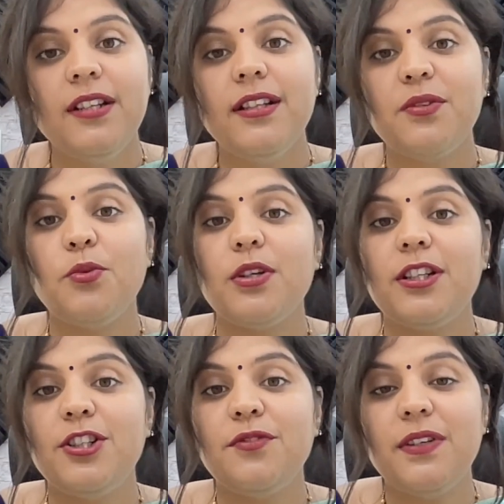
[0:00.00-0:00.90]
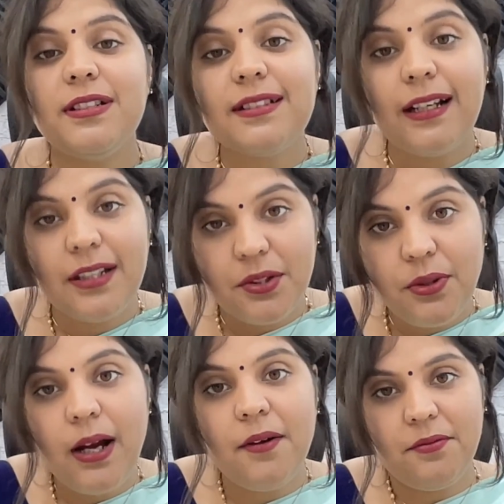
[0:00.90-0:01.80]
that what kind of understanding you
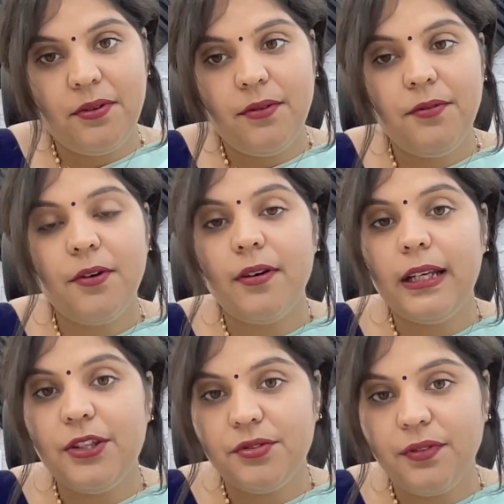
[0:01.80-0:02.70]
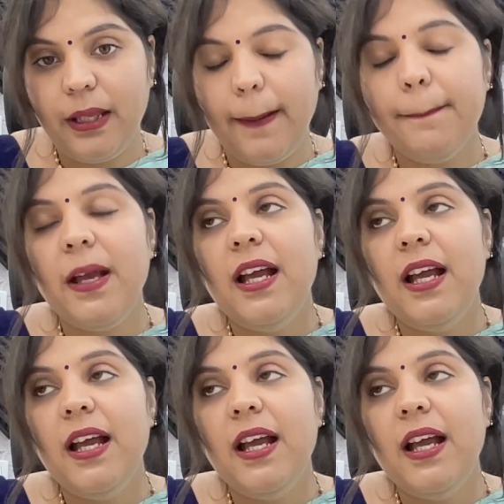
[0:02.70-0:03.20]
have for each of them.